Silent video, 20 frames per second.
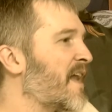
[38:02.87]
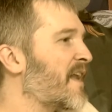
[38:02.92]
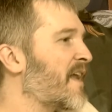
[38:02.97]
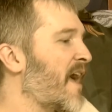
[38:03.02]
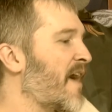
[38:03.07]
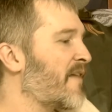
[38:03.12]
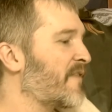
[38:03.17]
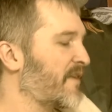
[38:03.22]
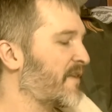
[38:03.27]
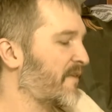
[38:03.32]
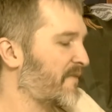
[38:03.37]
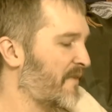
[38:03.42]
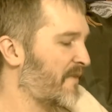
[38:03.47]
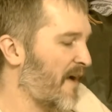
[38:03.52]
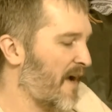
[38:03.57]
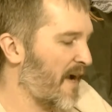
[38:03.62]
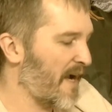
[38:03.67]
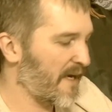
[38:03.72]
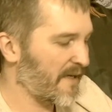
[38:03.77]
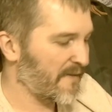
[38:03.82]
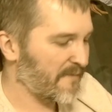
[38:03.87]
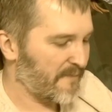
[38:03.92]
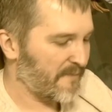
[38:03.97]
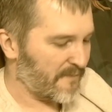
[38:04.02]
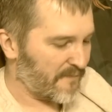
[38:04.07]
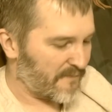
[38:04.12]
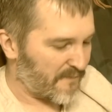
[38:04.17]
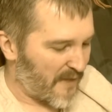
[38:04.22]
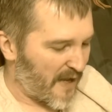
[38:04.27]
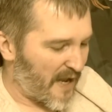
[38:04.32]
get out of having to fight,
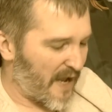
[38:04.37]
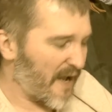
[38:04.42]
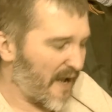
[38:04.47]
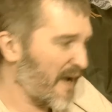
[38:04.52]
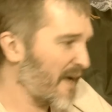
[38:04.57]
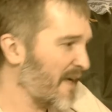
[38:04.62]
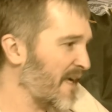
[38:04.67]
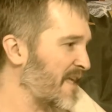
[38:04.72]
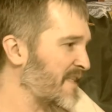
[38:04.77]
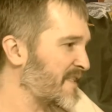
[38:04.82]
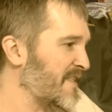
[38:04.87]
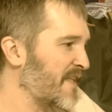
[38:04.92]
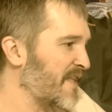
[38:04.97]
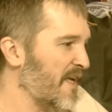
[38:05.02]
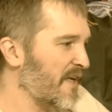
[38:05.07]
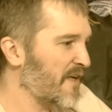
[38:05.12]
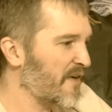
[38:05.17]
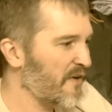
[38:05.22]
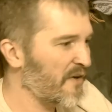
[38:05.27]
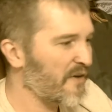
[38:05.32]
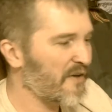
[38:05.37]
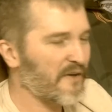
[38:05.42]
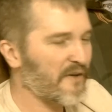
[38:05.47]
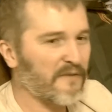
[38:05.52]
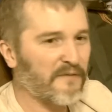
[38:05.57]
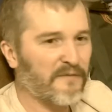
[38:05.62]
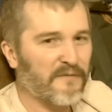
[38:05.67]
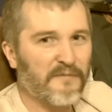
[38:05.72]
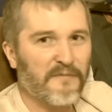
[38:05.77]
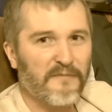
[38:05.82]
yeah, I guess they could
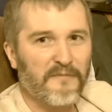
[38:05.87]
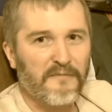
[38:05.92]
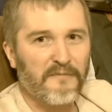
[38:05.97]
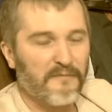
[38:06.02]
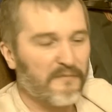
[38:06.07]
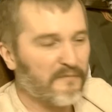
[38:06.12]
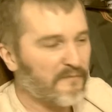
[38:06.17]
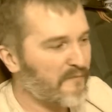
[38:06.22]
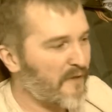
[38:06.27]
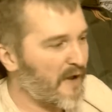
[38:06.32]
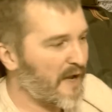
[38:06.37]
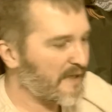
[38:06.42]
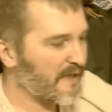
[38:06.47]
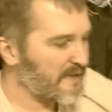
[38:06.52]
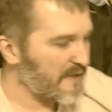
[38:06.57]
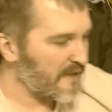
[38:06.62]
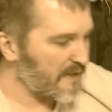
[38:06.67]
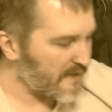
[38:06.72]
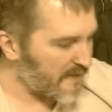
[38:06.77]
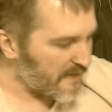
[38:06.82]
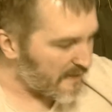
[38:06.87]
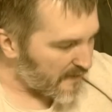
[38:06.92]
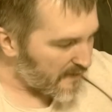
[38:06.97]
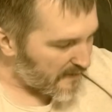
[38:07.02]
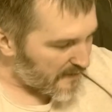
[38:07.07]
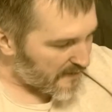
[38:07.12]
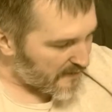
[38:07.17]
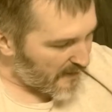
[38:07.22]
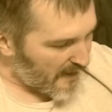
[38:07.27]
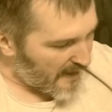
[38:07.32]
have faked it,
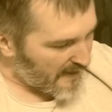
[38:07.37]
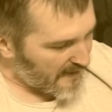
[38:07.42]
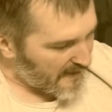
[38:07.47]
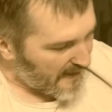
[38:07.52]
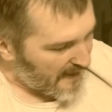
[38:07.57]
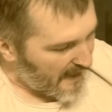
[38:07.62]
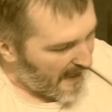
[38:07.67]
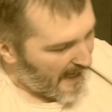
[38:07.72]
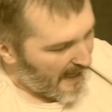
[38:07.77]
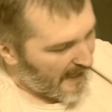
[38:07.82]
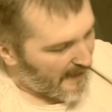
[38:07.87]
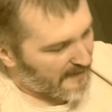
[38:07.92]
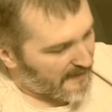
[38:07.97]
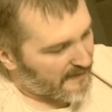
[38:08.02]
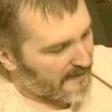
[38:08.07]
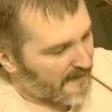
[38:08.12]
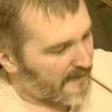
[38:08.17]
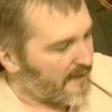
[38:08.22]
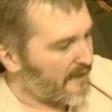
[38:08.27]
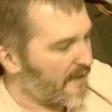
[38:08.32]
tried to get out.